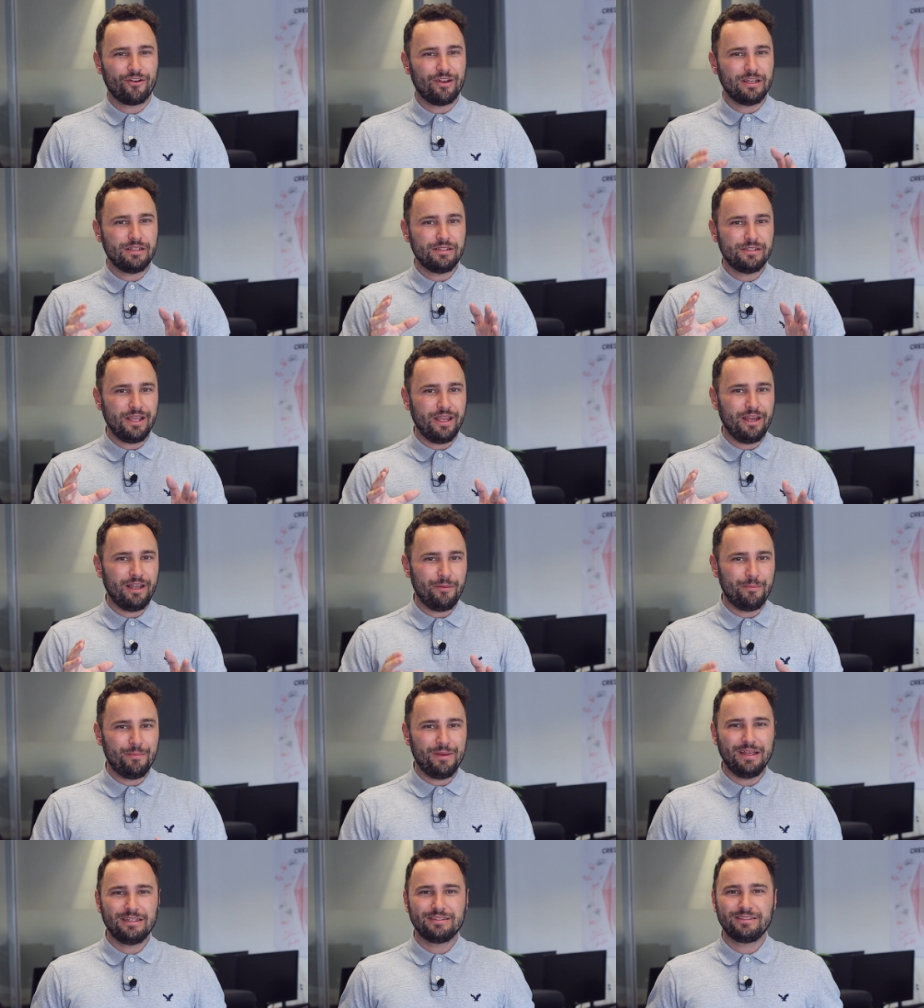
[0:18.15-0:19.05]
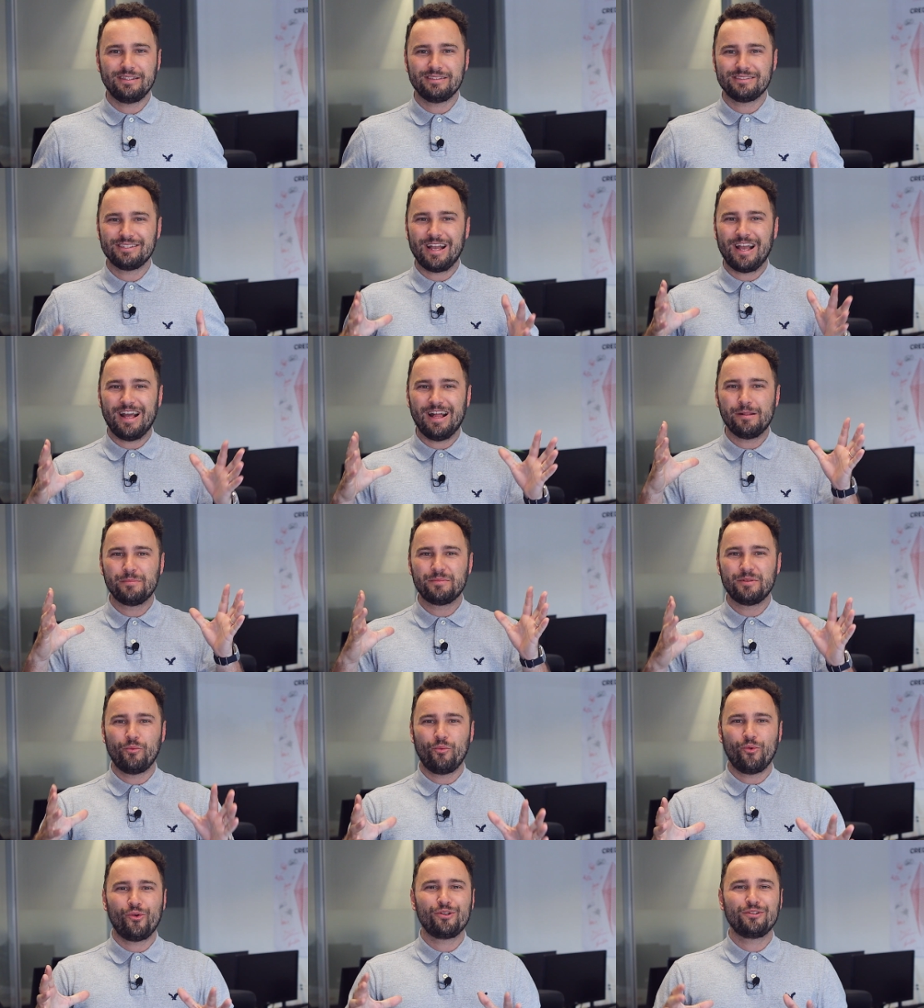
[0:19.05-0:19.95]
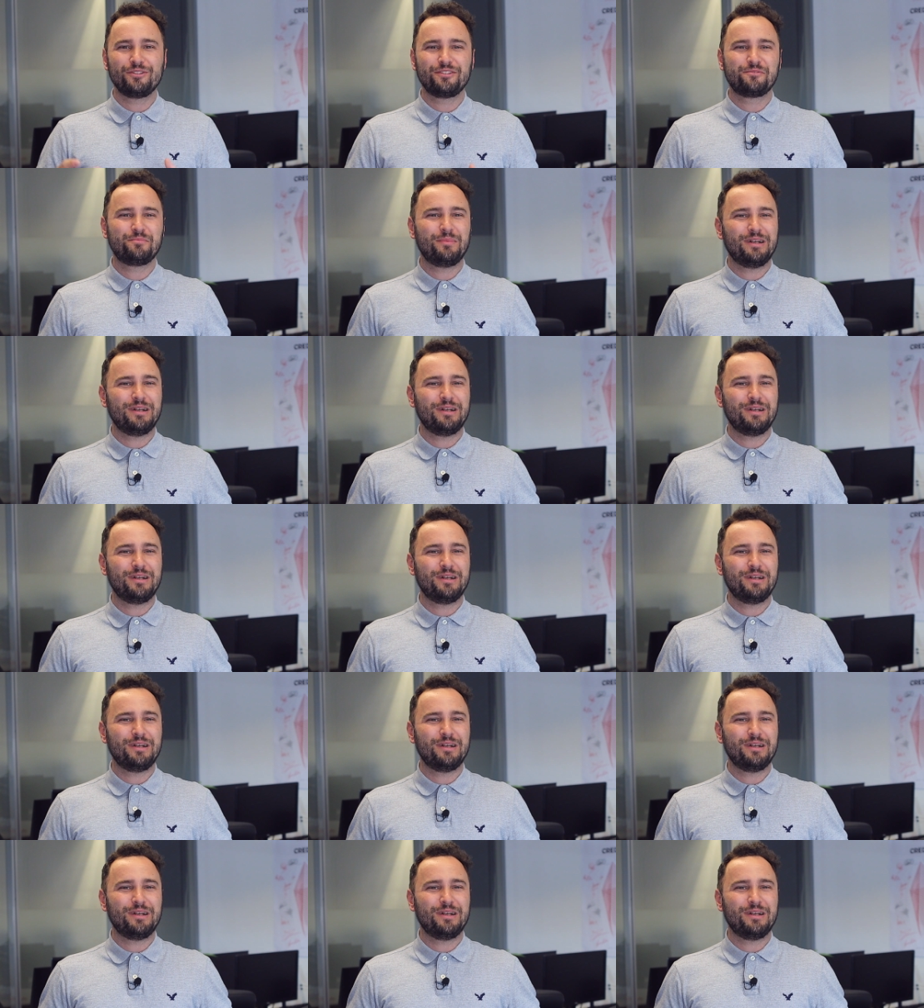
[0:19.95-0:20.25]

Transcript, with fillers: On a daily basis, I help the world's